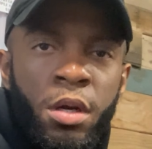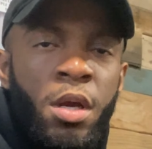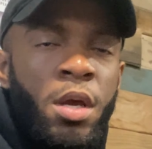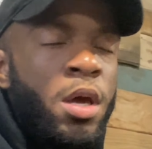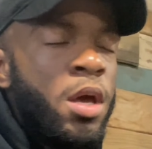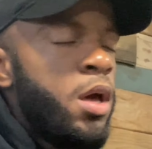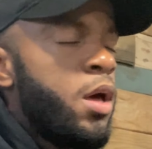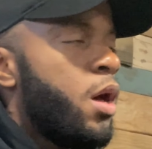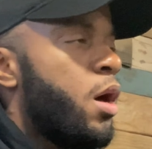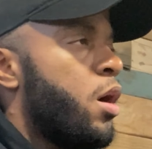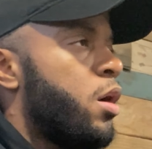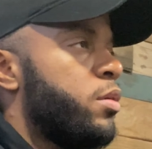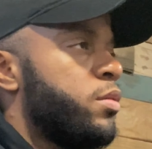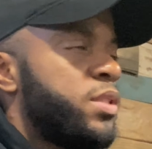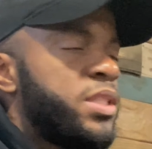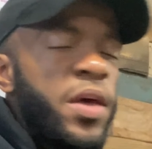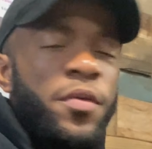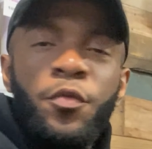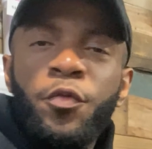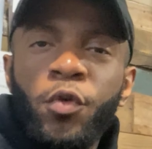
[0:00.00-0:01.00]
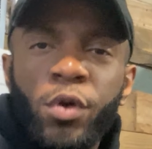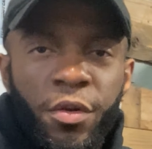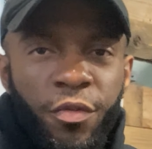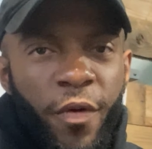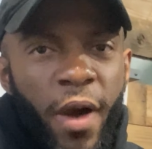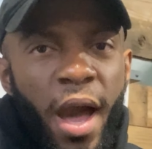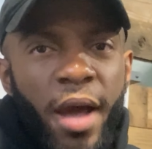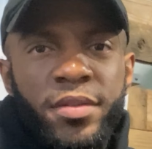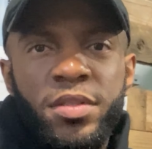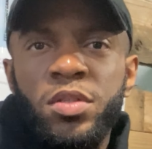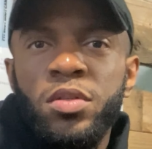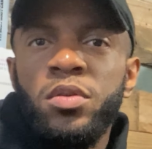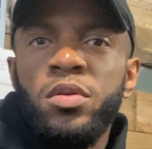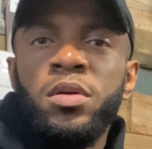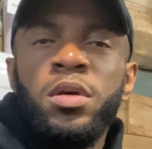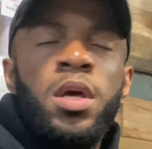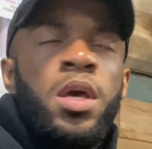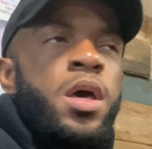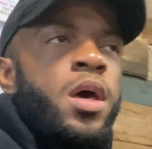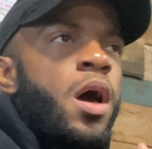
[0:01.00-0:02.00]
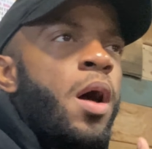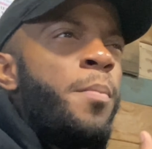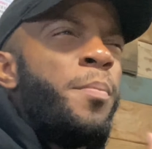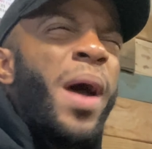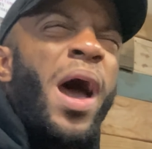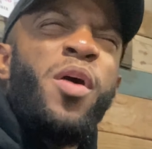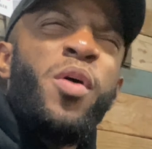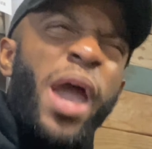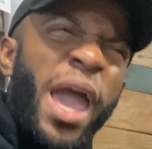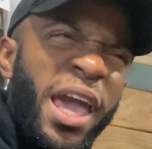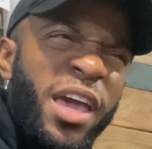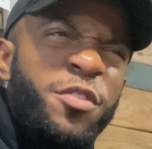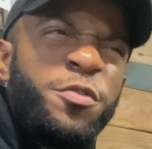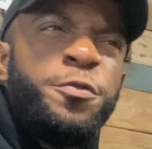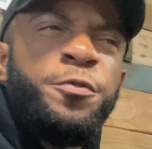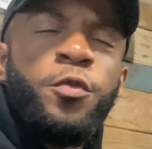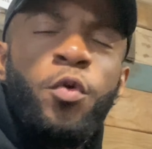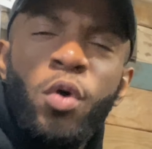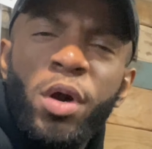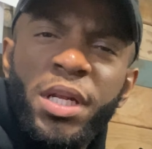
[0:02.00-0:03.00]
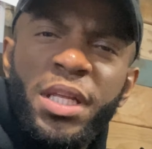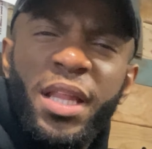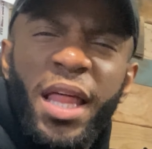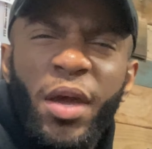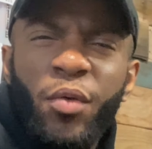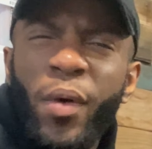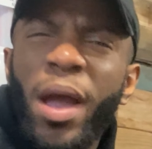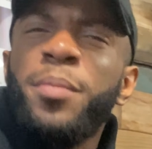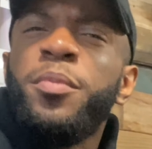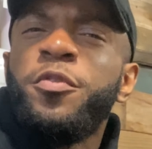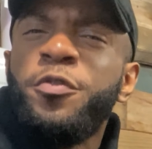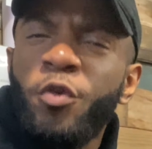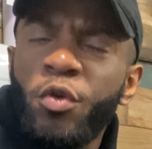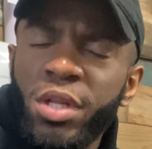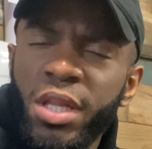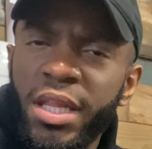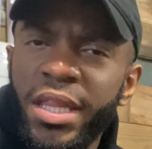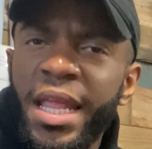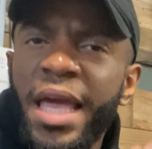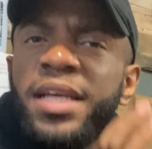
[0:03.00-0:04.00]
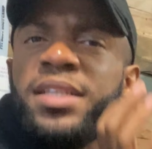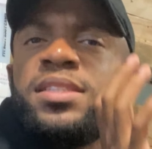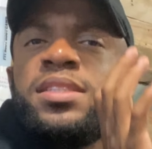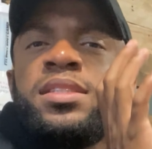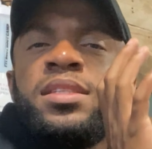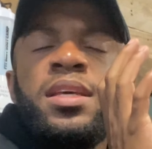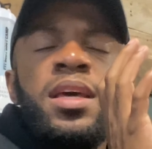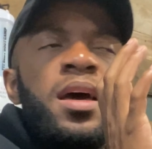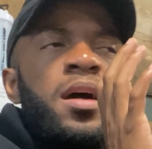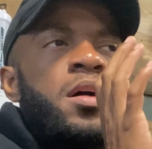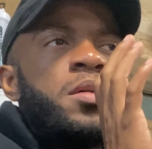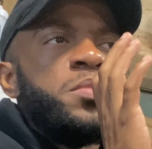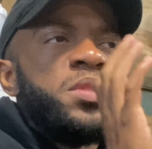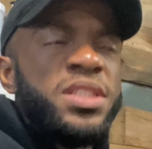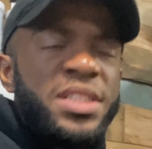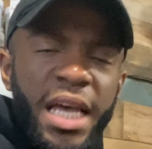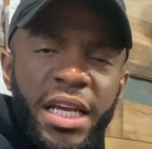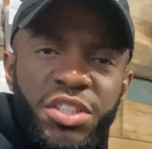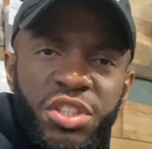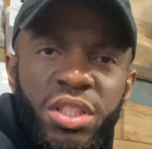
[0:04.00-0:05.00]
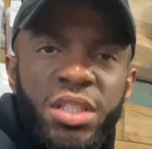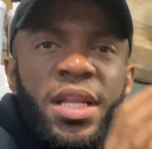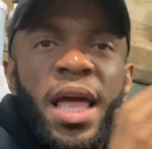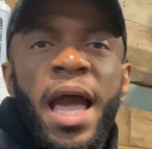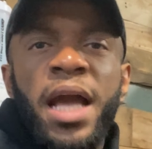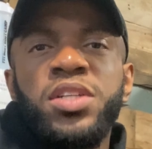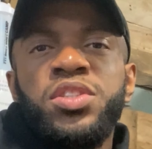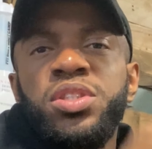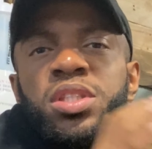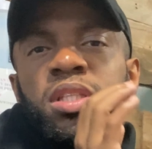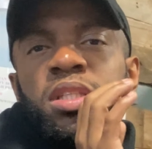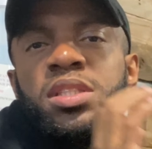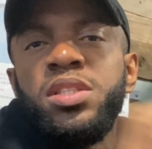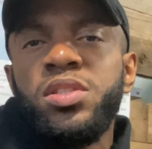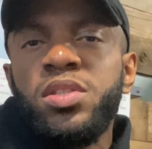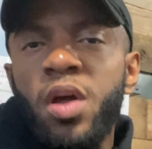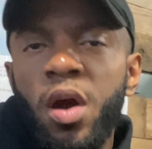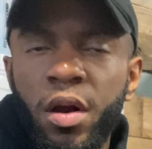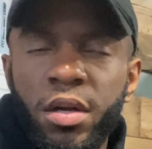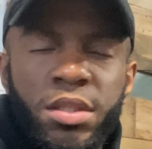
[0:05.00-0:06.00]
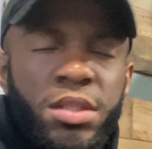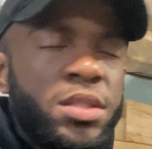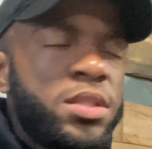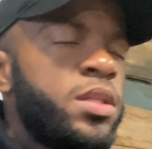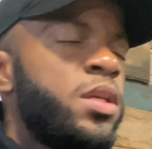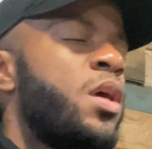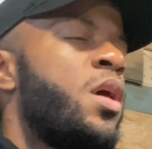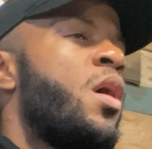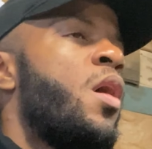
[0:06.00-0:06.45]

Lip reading: 7:45 to about 8:40, like right before the next session actually starts.